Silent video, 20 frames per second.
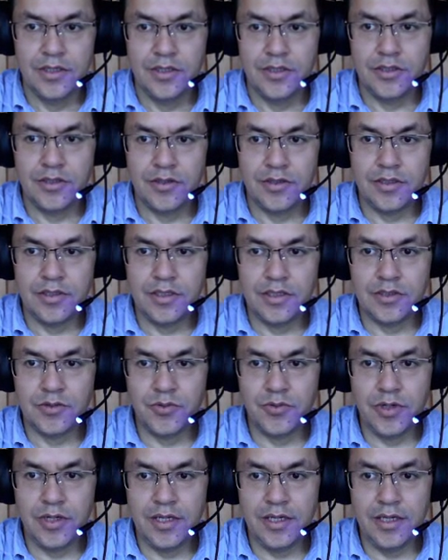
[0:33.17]
So this is
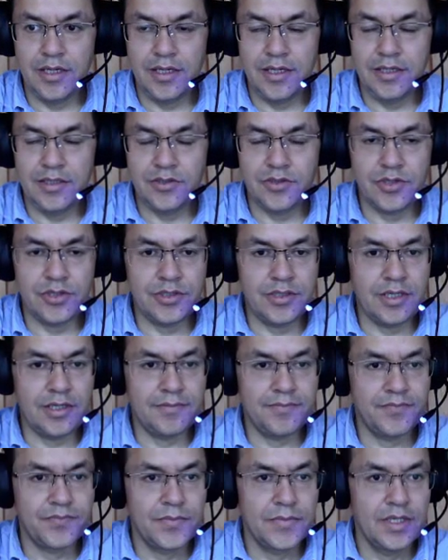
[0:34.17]
really
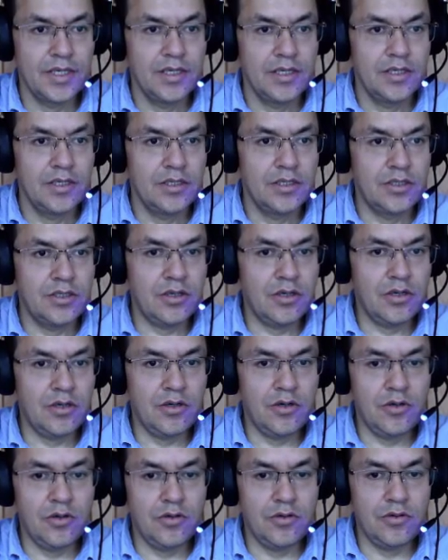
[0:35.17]
interesting.
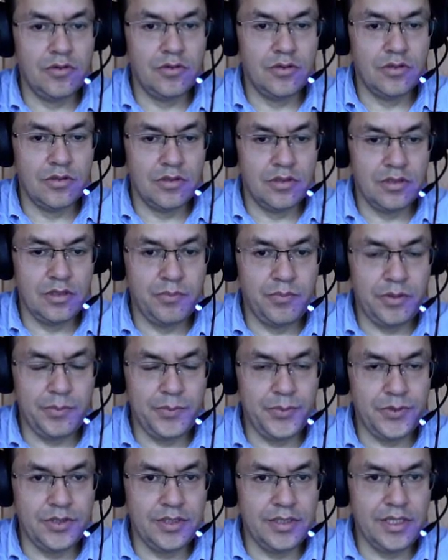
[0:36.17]
So the
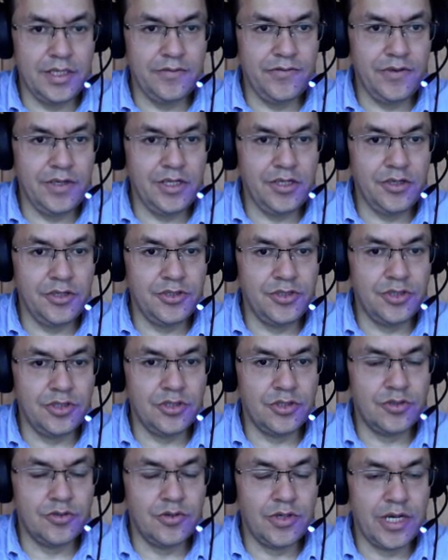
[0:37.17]
purpose of this video is
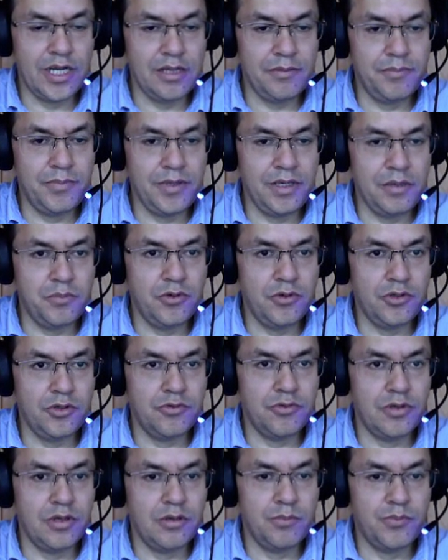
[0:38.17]
just to help people
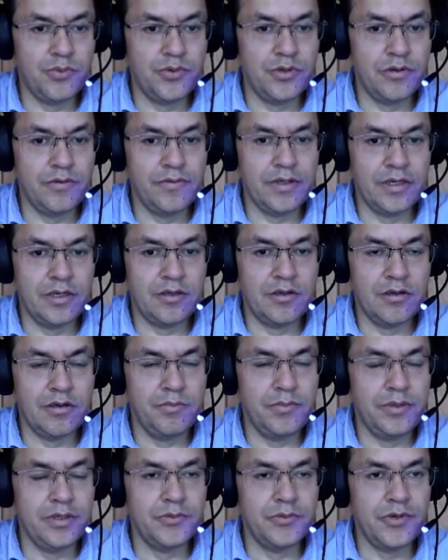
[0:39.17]
to improve their
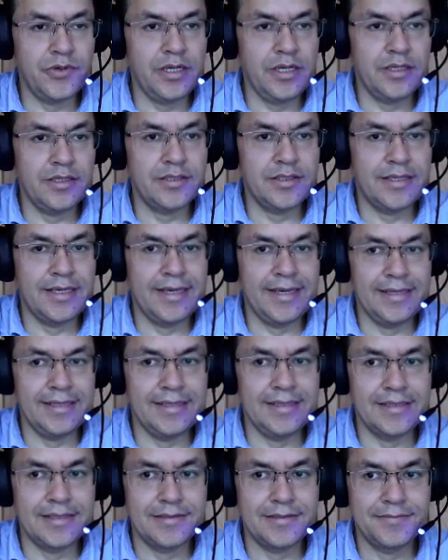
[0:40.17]
copywriting
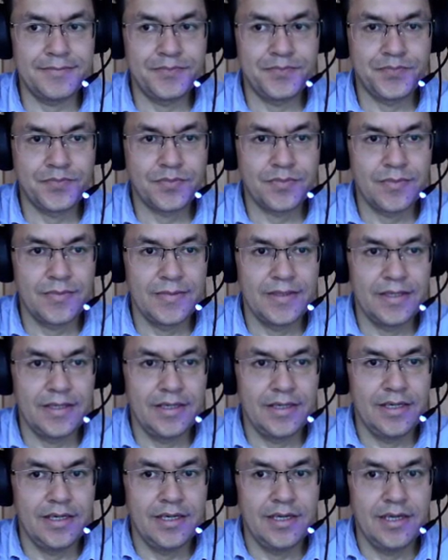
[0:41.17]
skills.
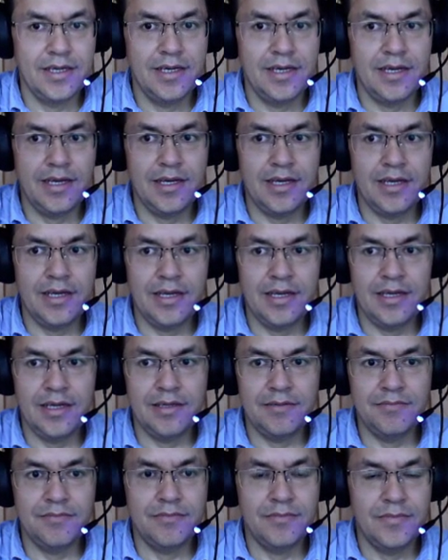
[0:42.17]

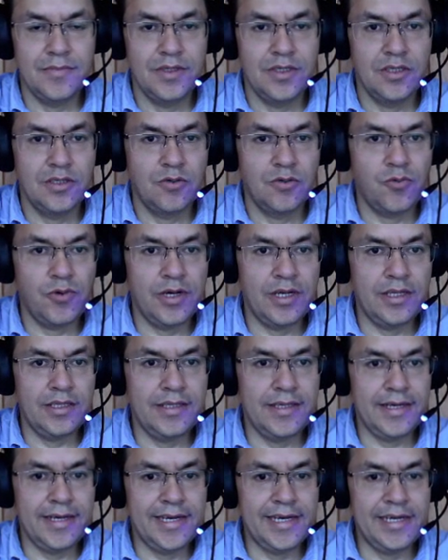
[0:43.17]
Um, One
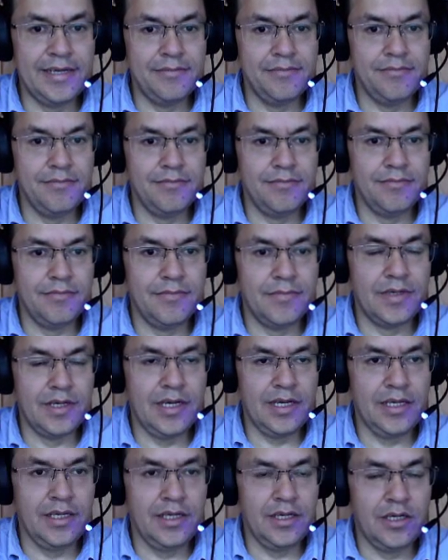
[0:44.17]
time
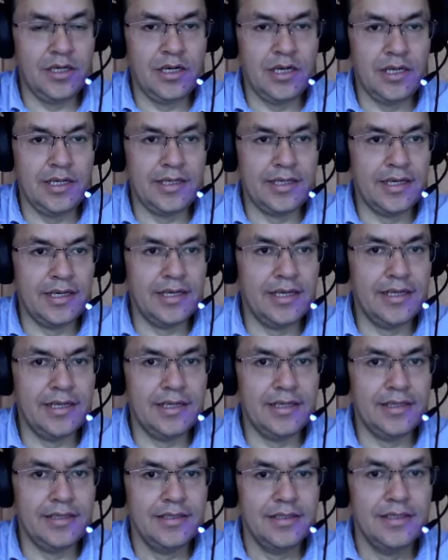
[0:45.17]
I heard like a
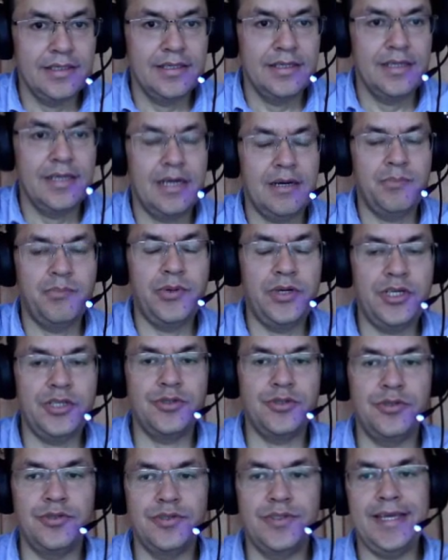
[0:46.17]

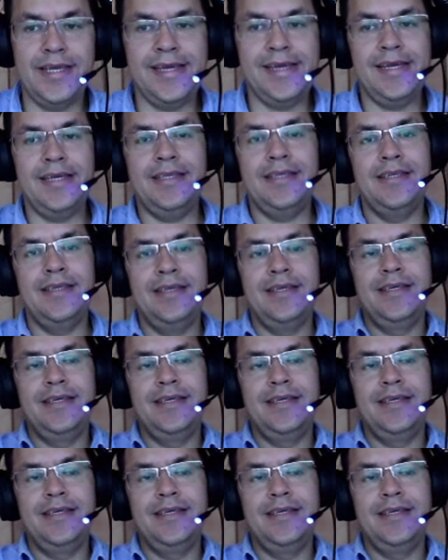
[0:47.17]
person saying